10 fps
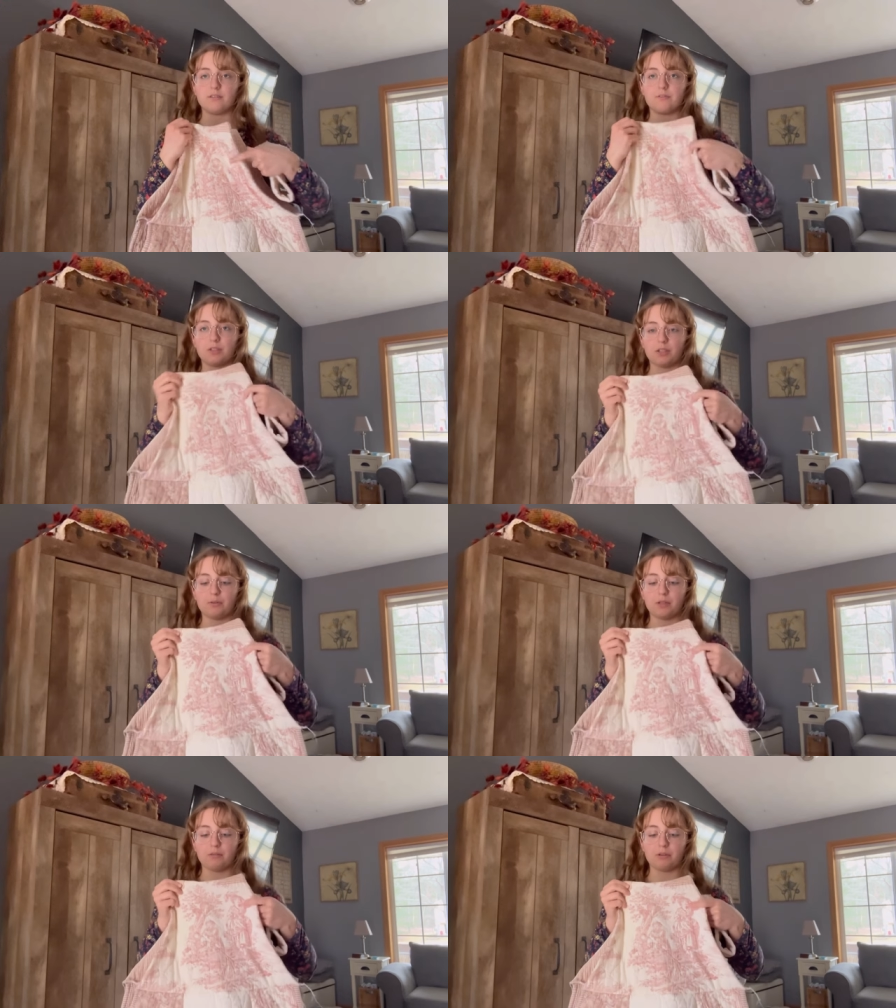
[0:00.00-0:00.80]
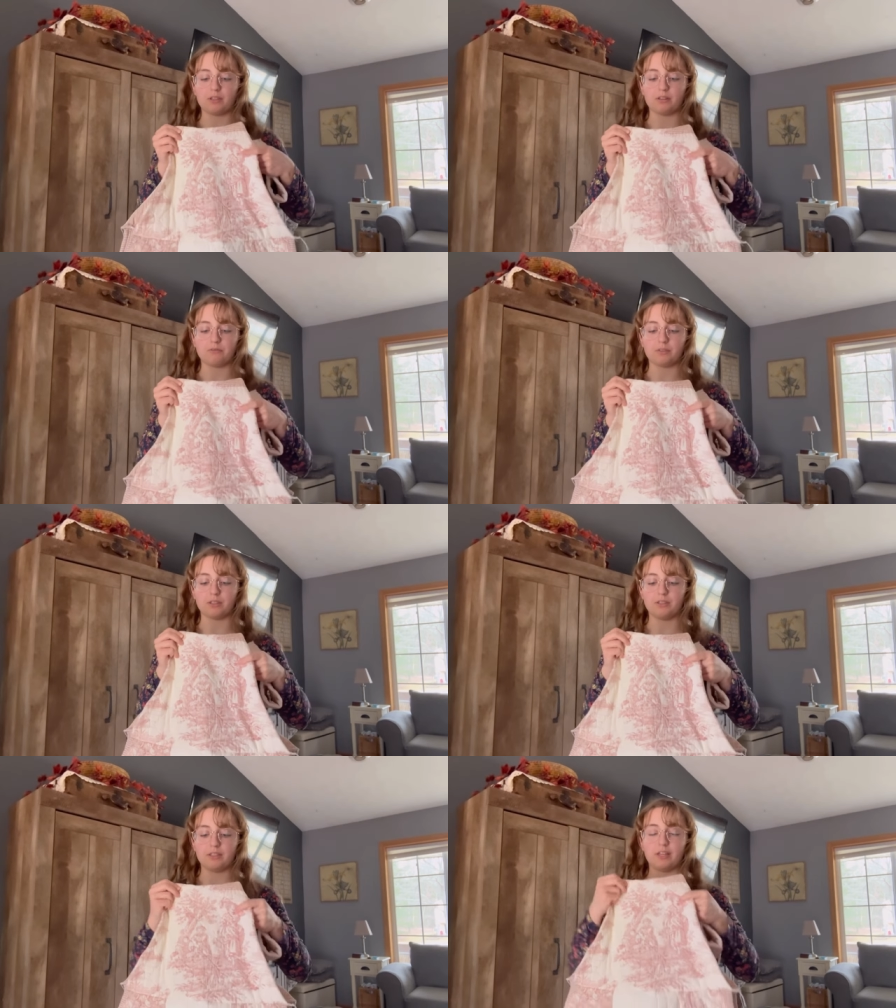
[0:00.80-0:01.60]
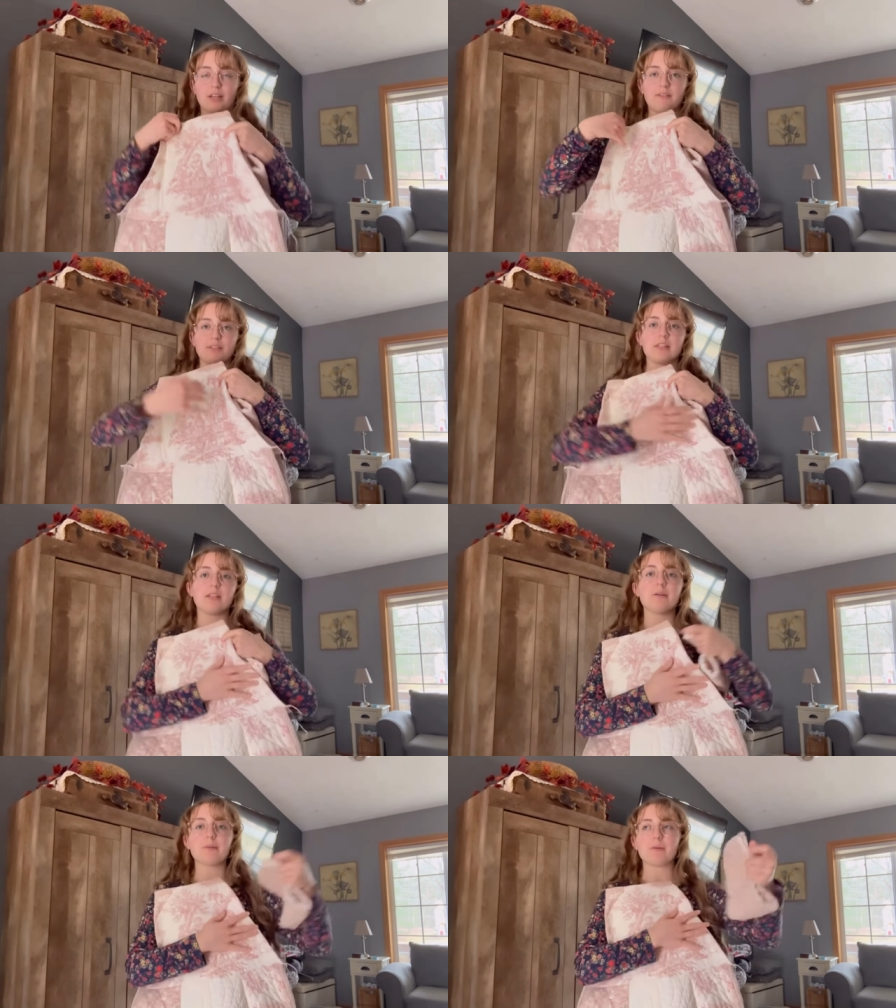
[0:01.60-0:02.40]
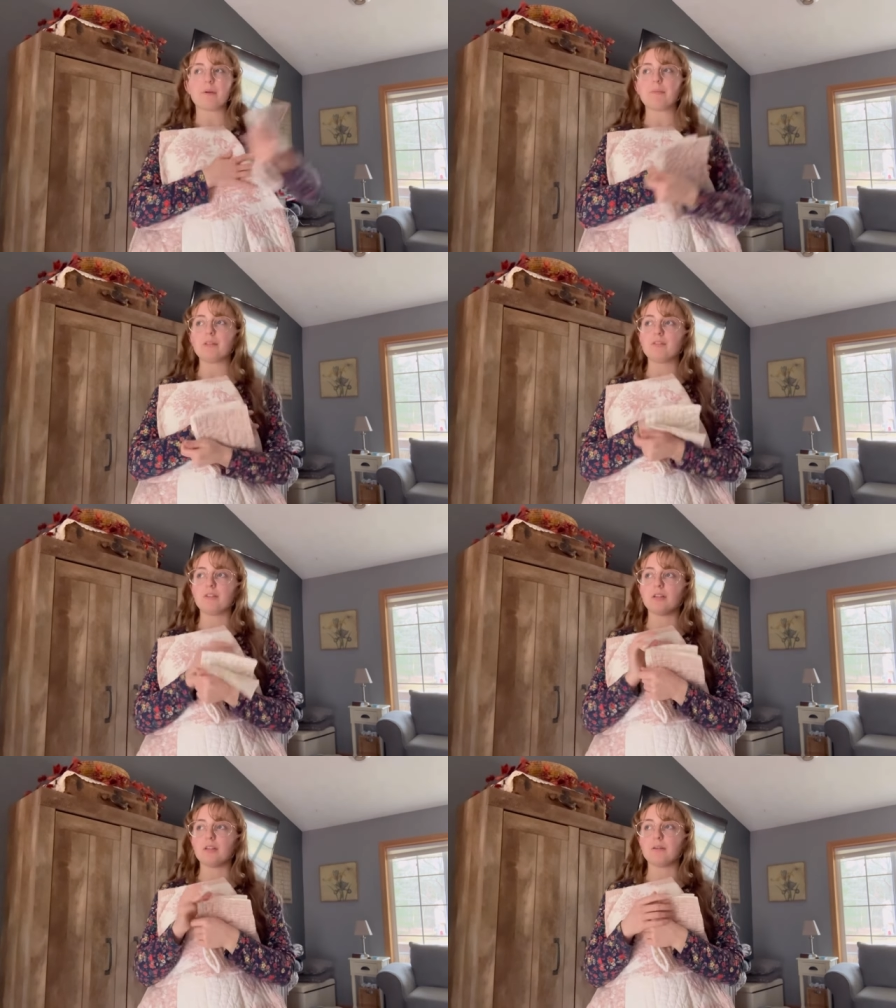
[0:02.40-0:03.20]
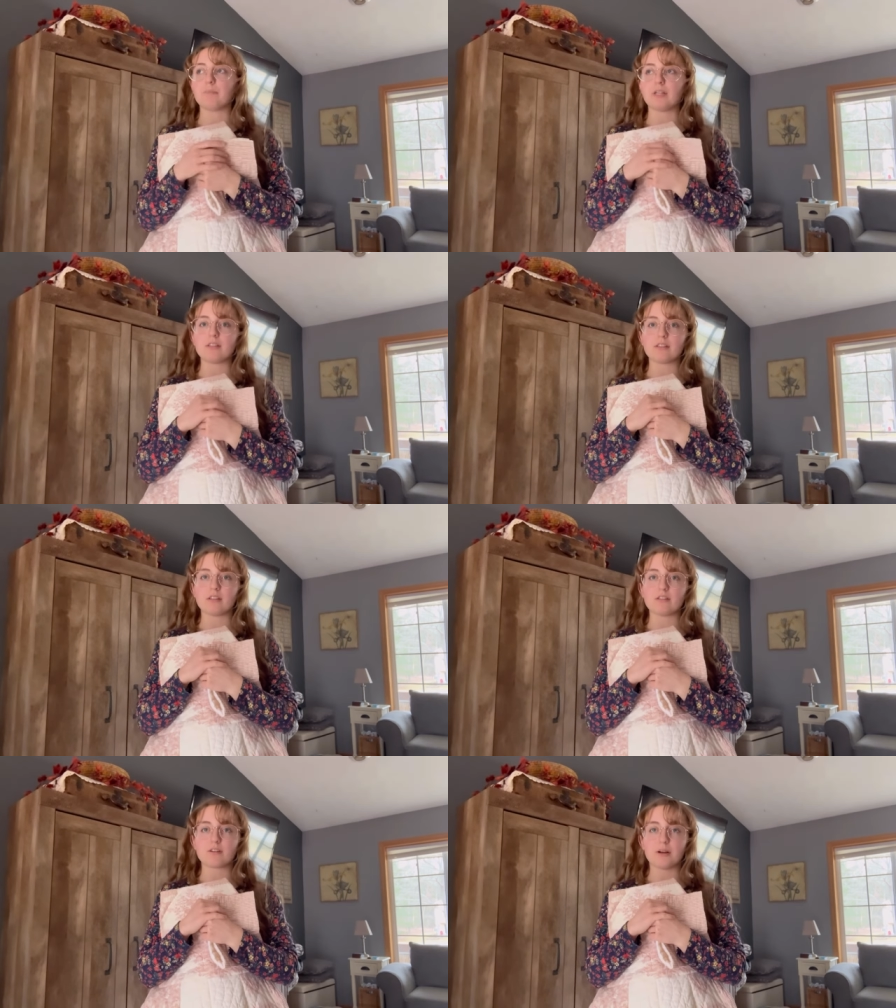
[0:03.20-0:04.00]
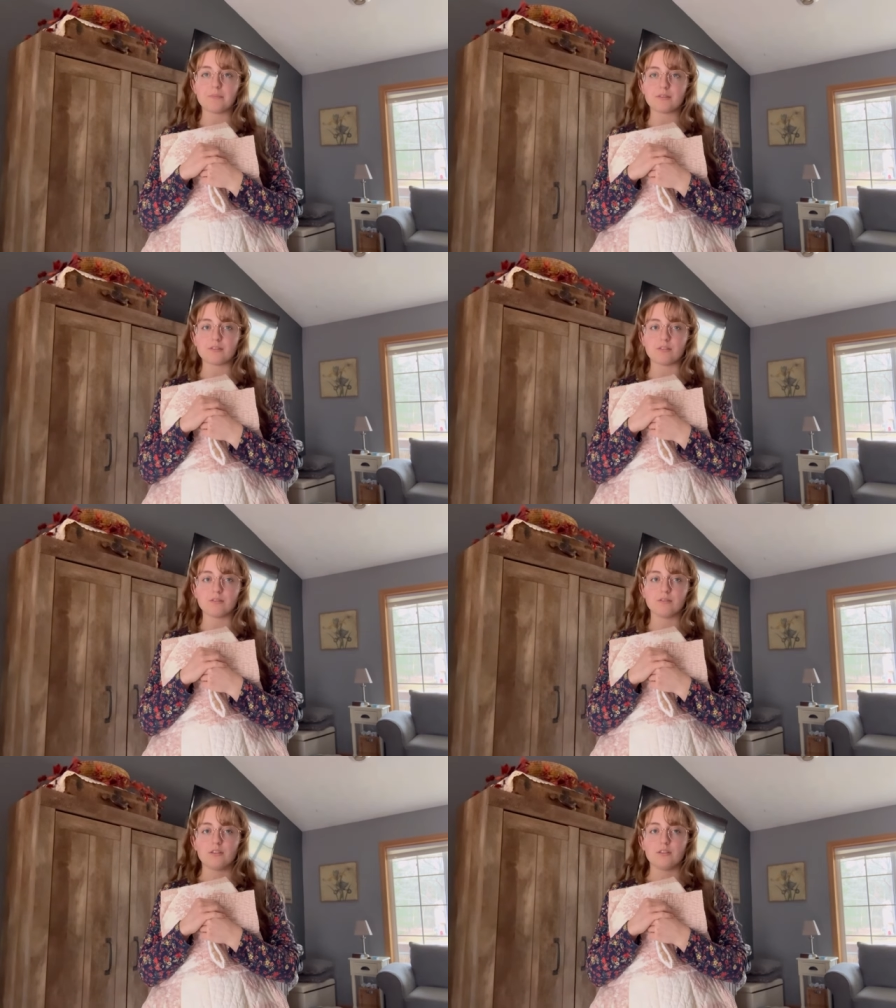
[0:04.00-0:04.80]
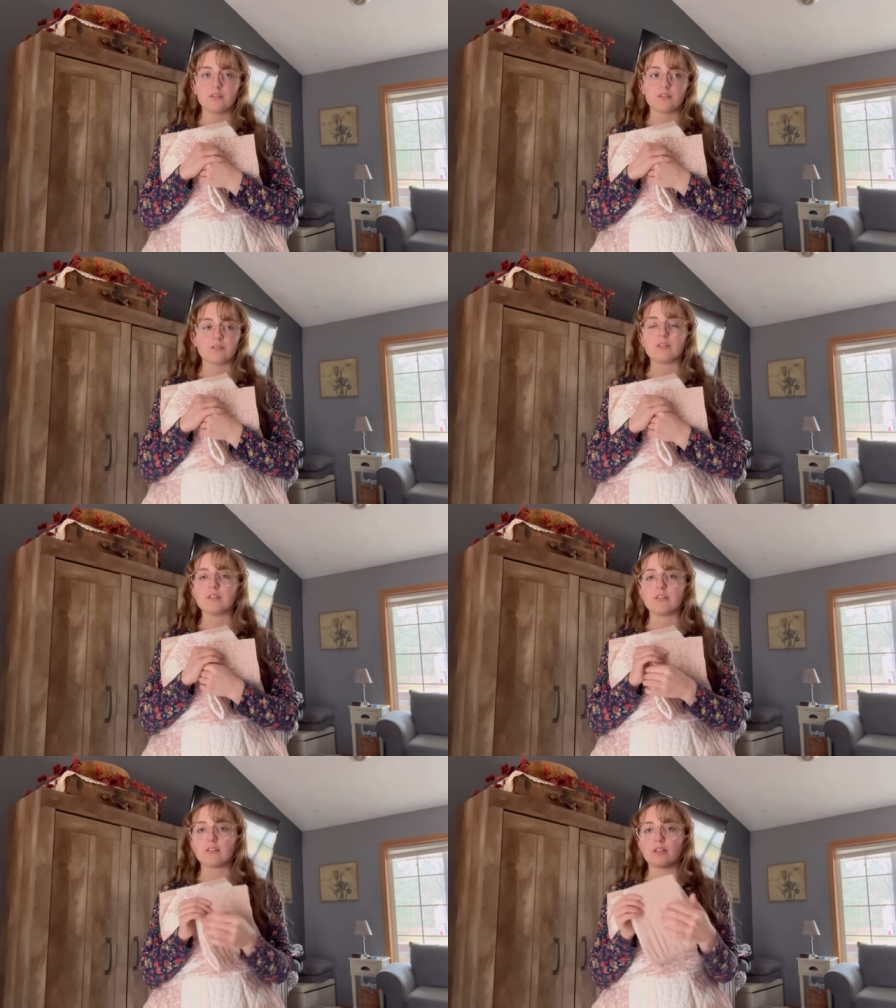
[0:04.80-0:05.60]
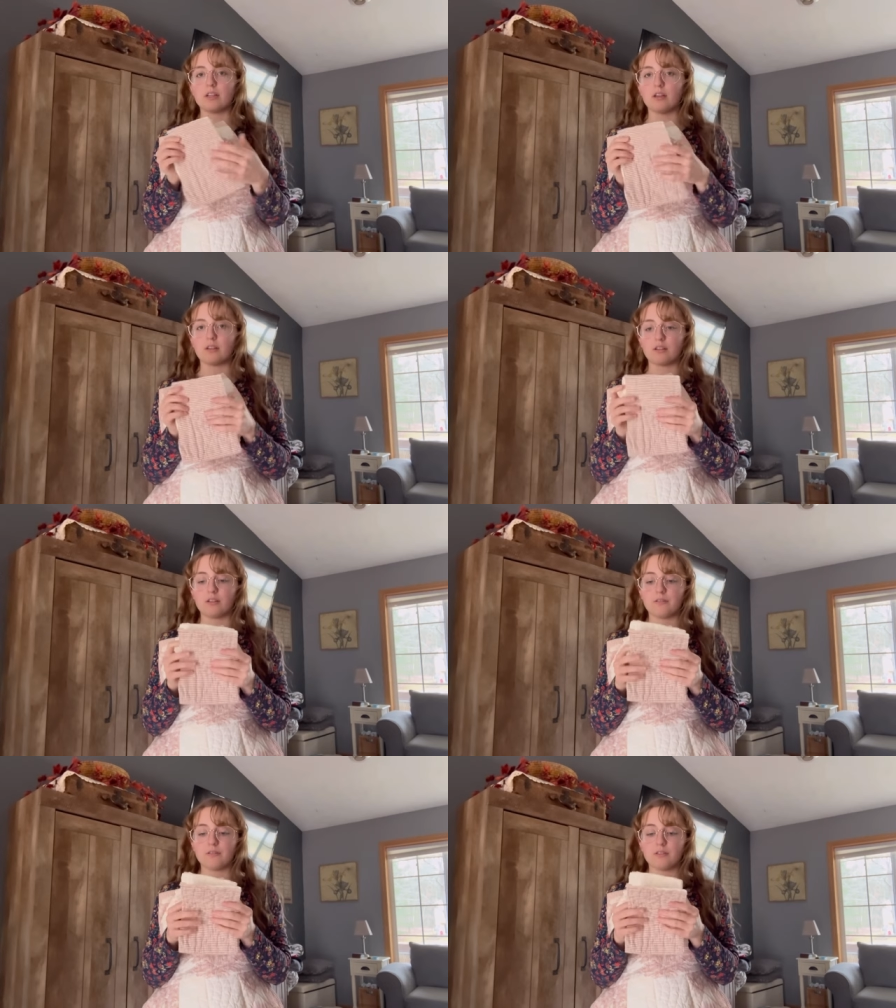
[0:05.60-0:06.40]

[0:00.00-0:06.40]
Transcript: figure out where I want it in the front. And I was thinking about maybe doing buttons on the straps too, just so it's easier to get on and off.